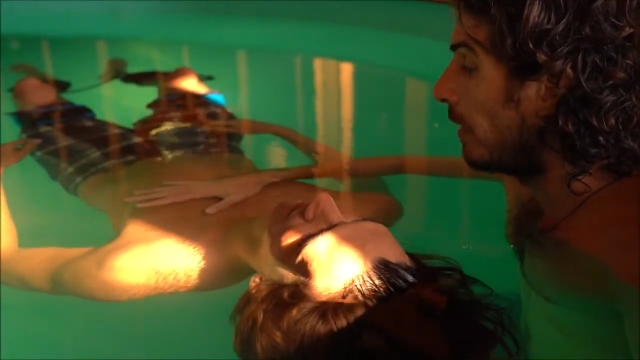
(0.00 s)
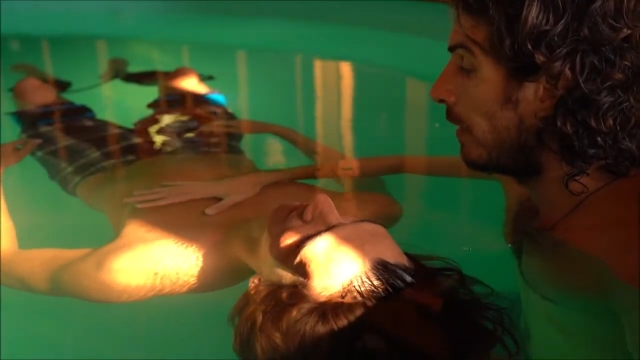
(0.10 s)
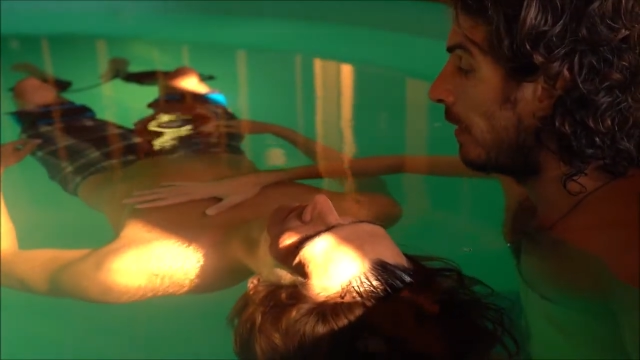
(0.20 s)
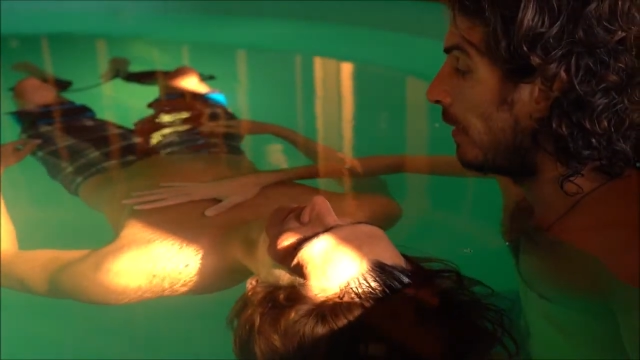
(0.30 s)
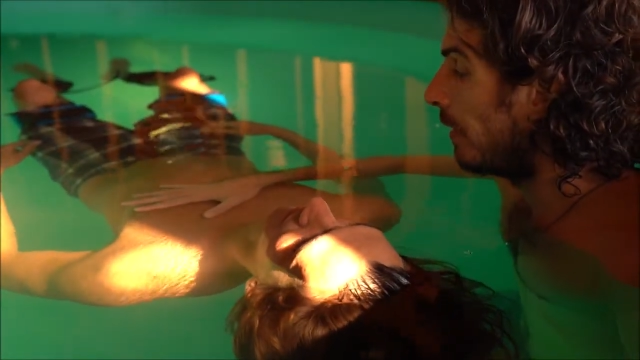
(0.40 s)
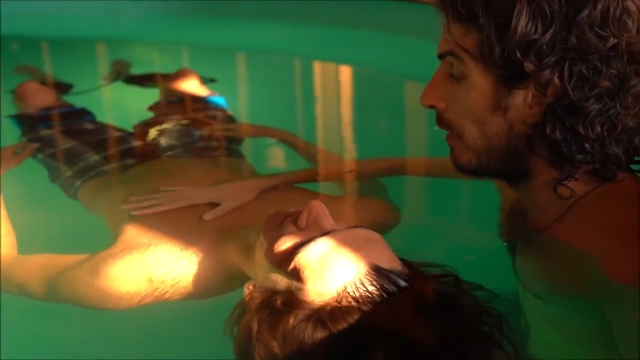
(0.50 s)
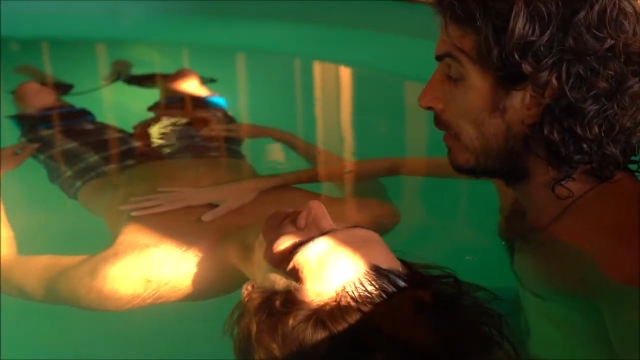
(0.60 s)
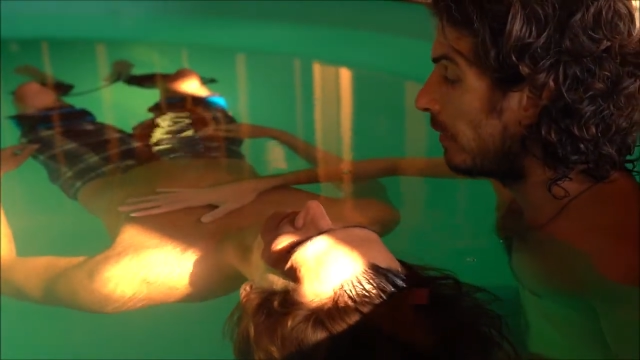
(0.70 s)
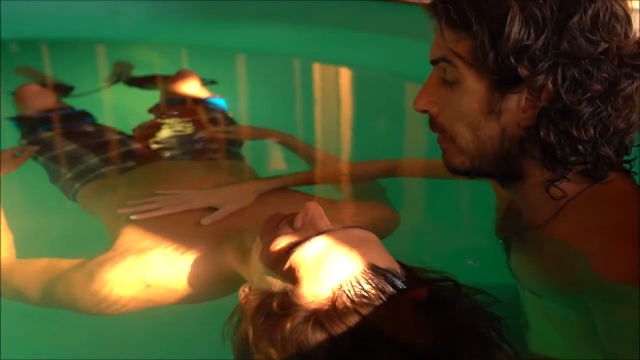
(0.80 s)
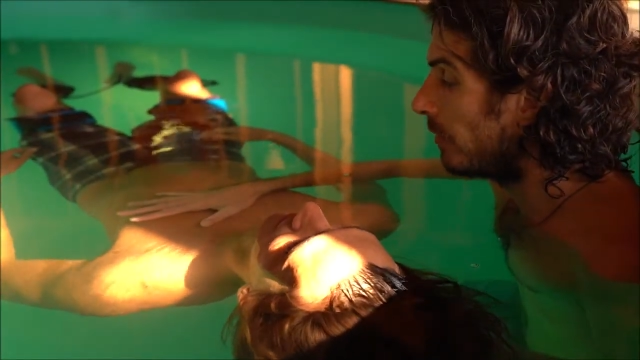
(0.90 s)

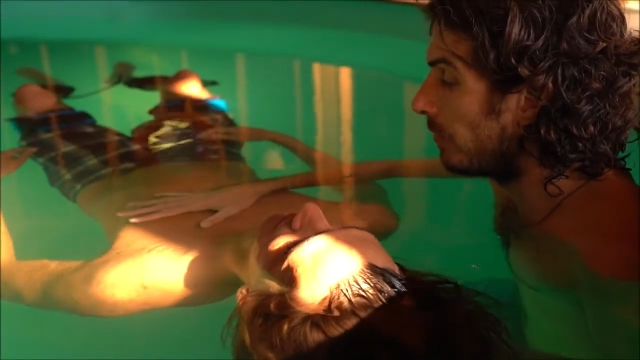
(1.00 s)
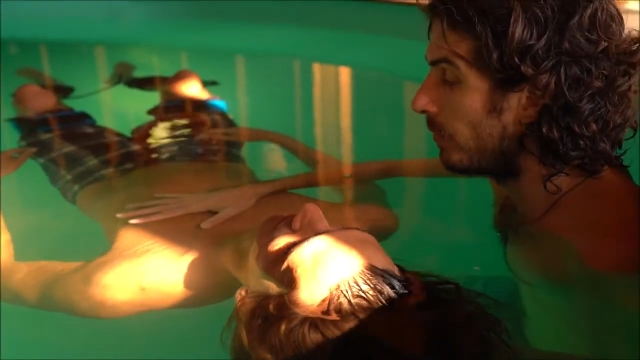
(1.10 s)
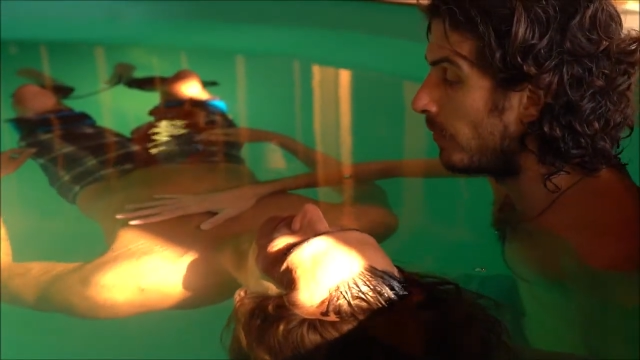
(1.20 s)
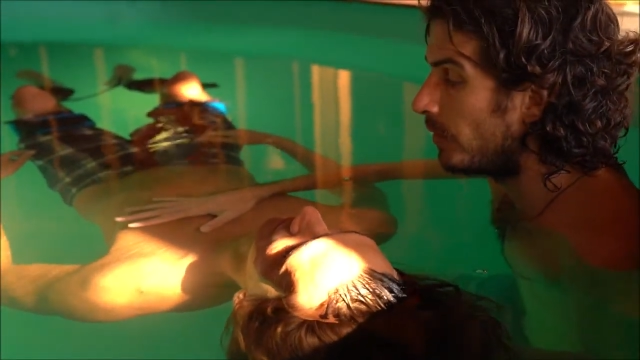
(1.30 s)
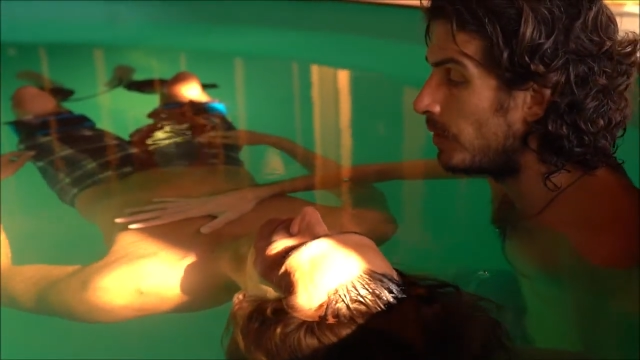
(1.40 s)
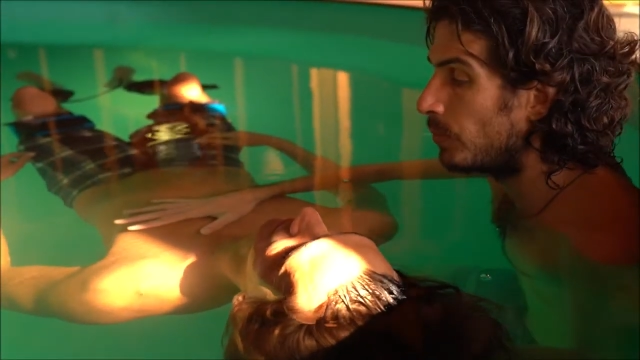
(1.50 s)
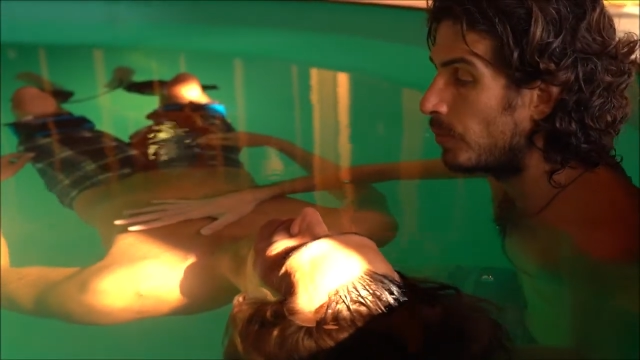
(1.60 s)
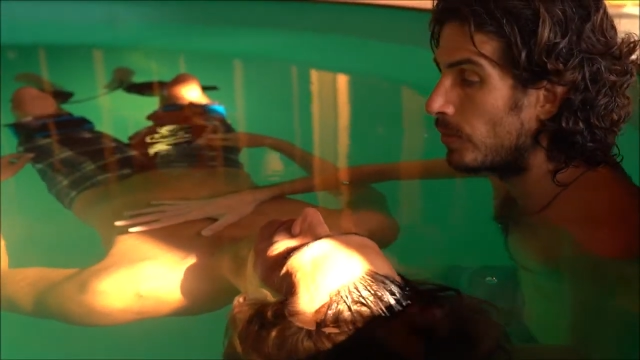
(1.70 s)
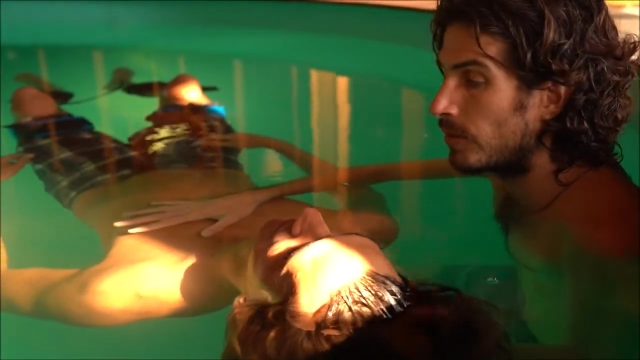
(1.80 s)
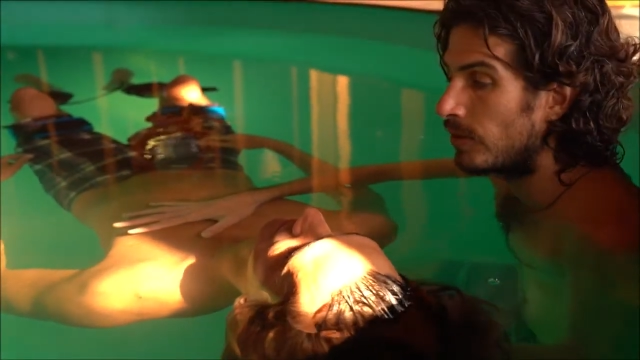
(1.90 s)
And a very
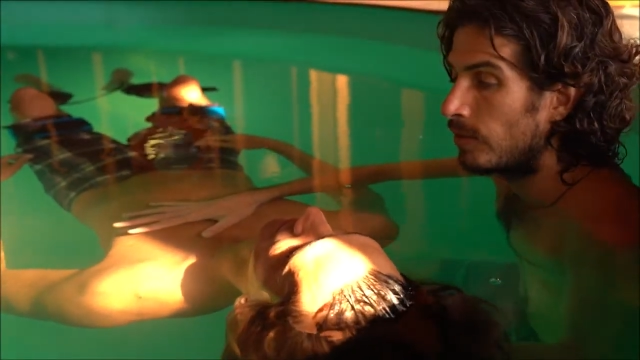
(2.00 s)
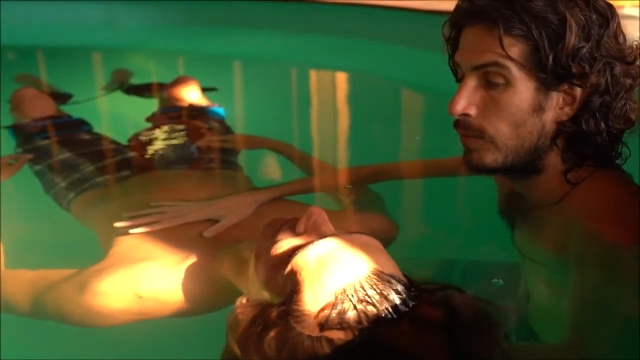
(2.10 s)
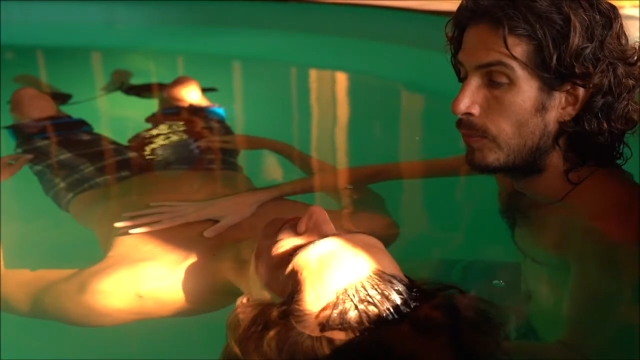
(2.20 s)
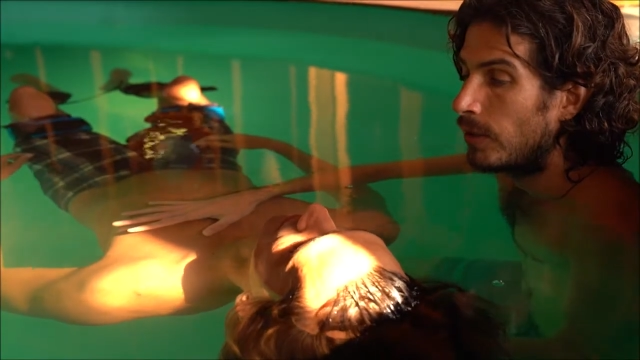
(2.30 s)
important